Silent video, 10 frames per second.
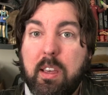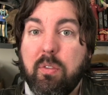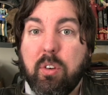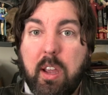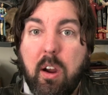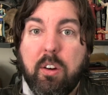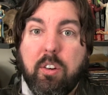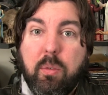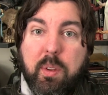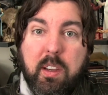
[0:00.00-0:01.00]
evil
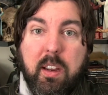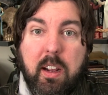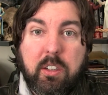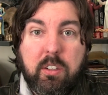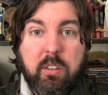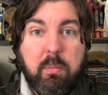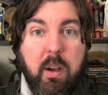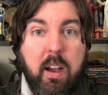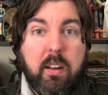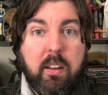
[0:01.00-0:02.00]
character with a connection to
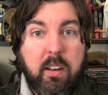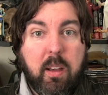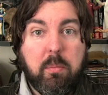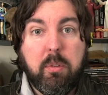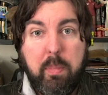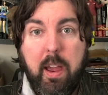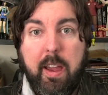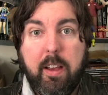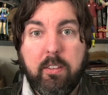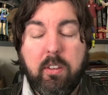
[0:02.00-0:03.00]
Bond and M's
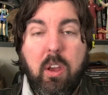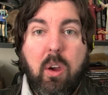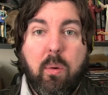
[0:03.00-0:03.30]
past,